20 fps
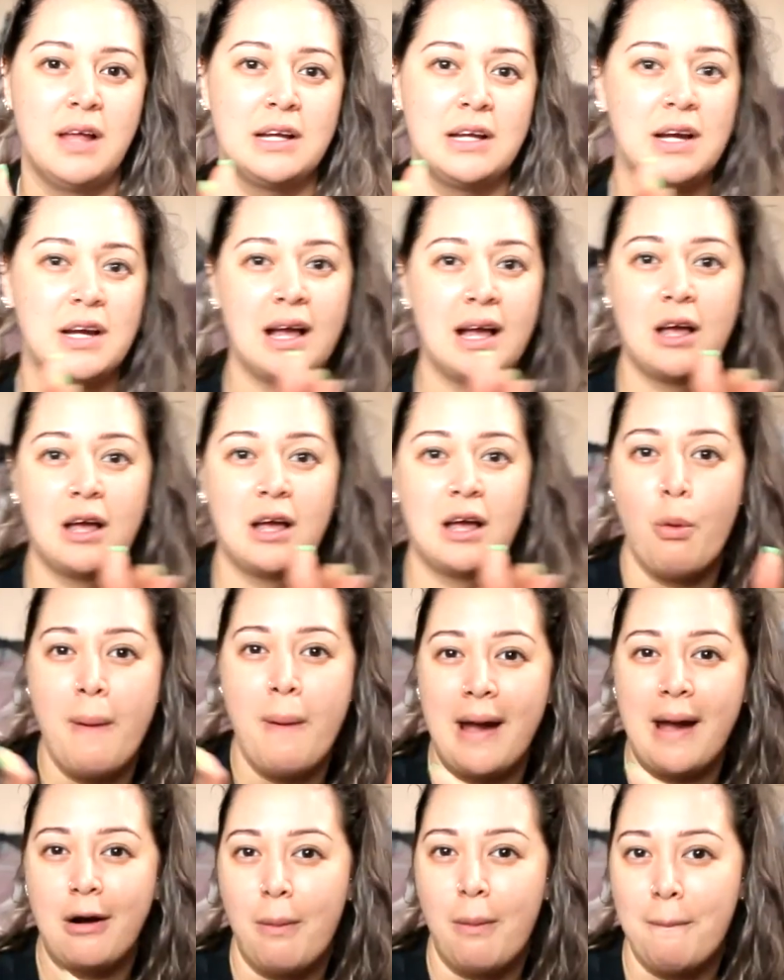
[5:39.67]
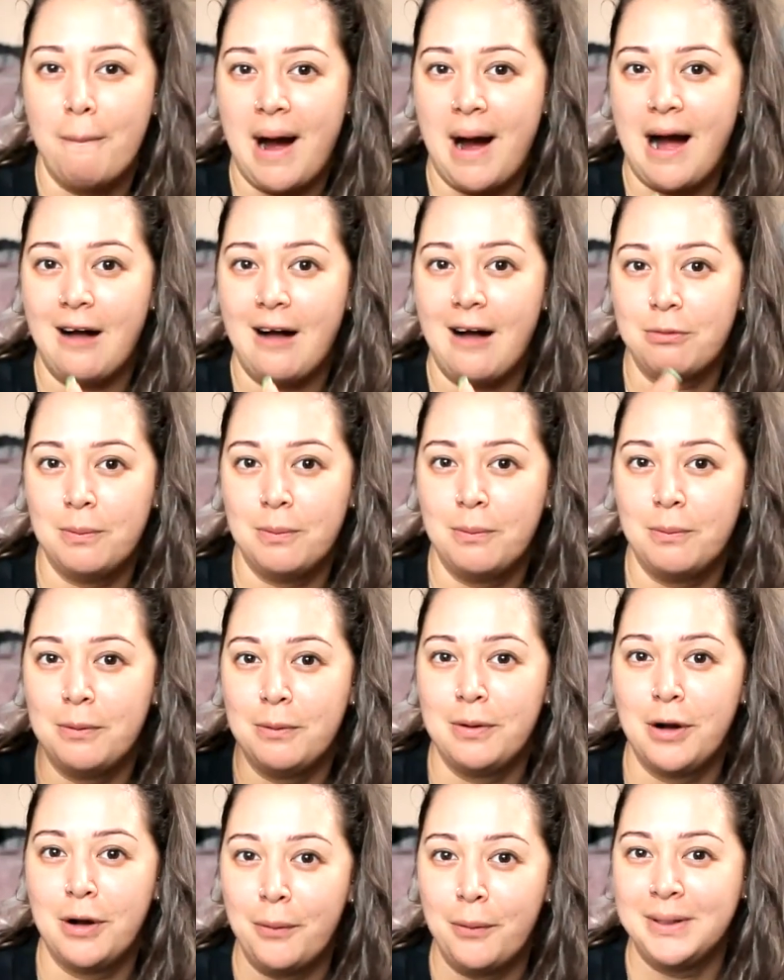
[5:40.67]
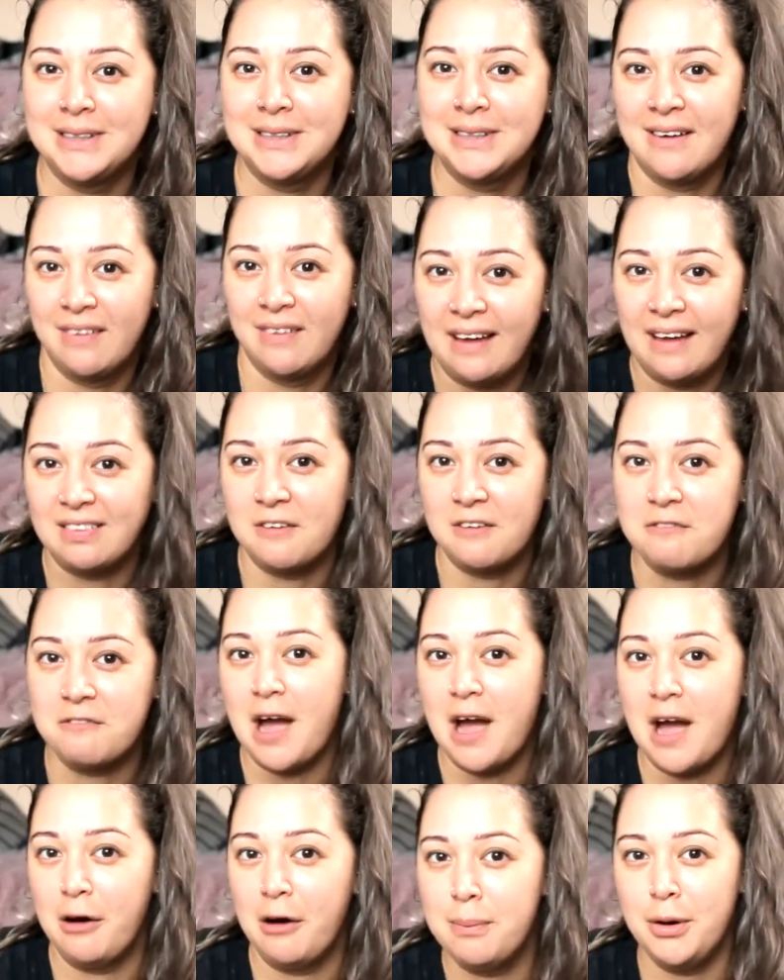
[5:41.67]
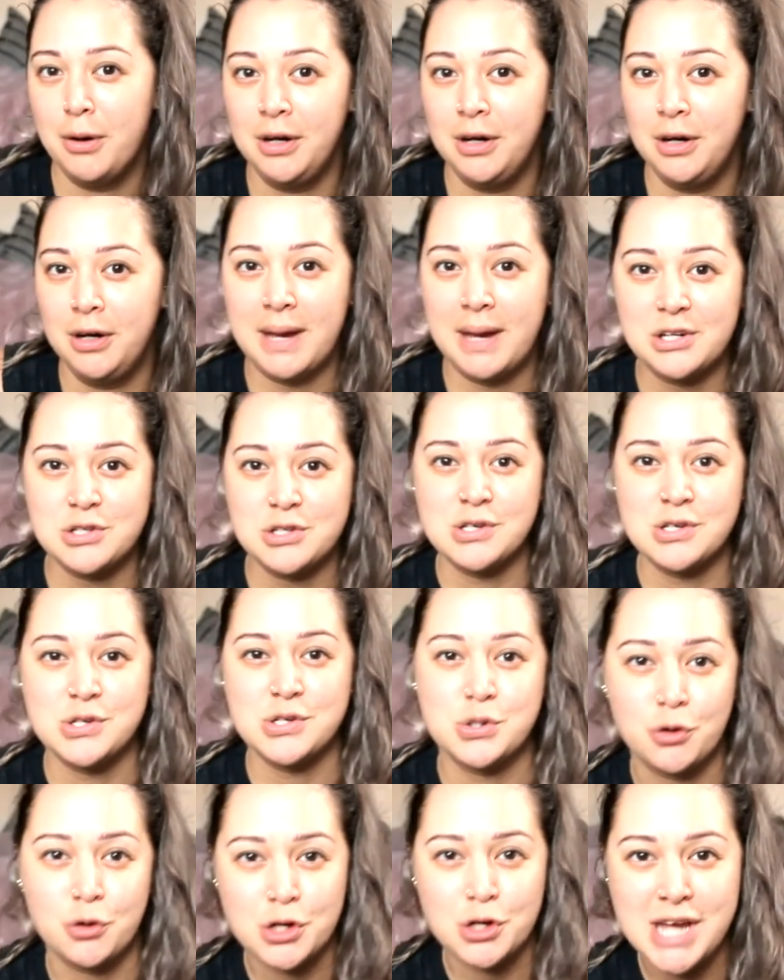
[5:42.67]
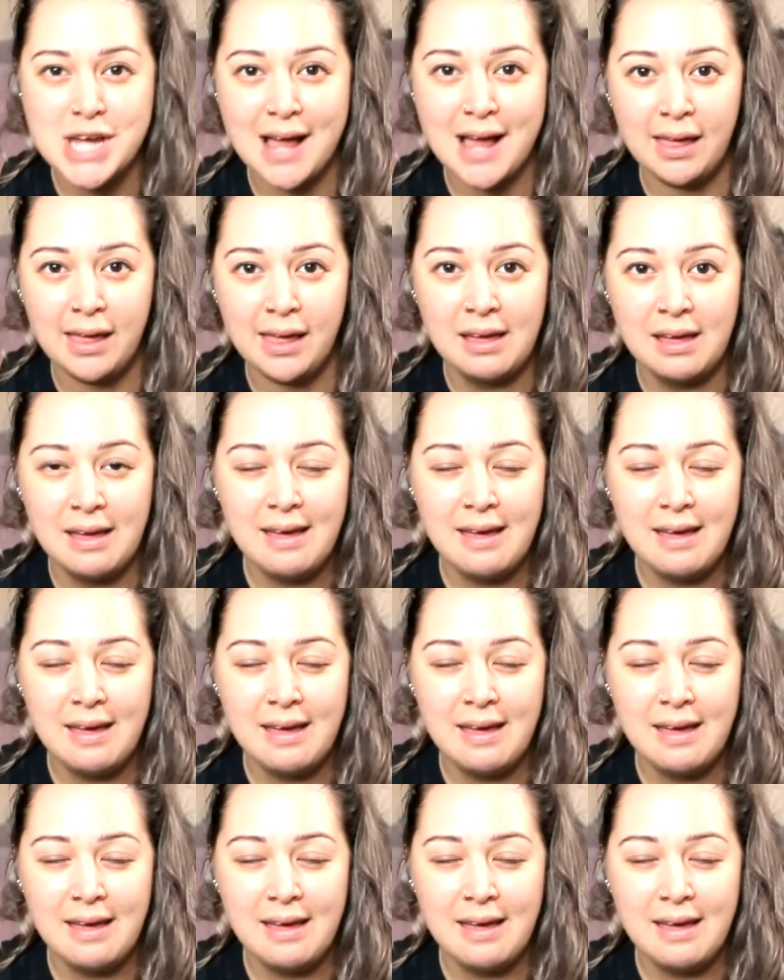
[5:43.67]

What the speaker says: go back on path when we were going down the fiery burning passion storytelling,